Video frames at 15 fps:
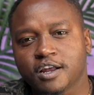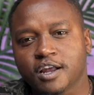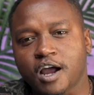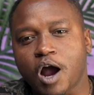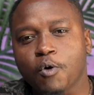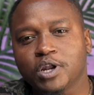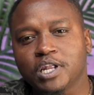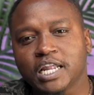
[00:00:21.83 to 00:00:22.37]

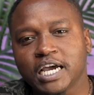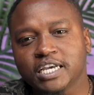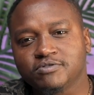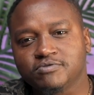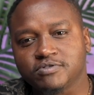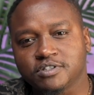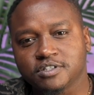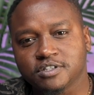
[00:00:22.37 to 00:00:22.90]
Our
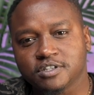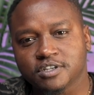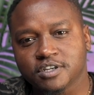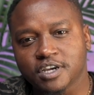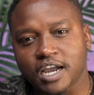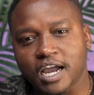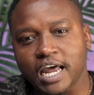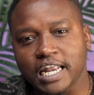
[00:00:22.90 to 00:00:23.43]
lives
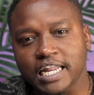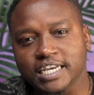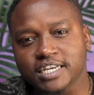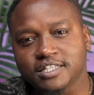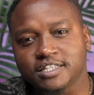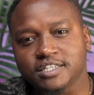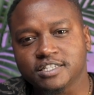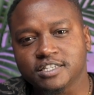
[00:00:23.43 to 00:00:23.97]
are like
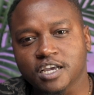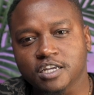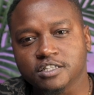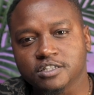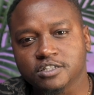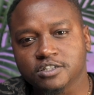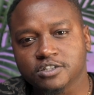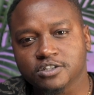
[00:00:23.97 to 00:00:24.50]
the
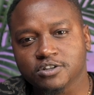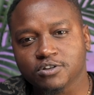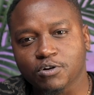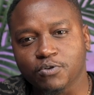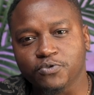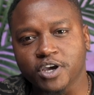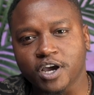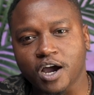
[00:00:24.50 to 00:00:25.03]
sands
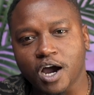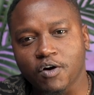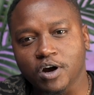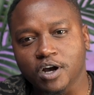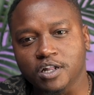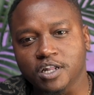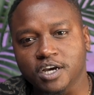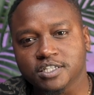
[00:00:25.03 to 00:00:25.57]
of the
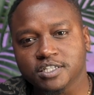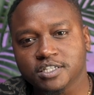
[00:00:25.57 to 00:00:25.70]
hourglass.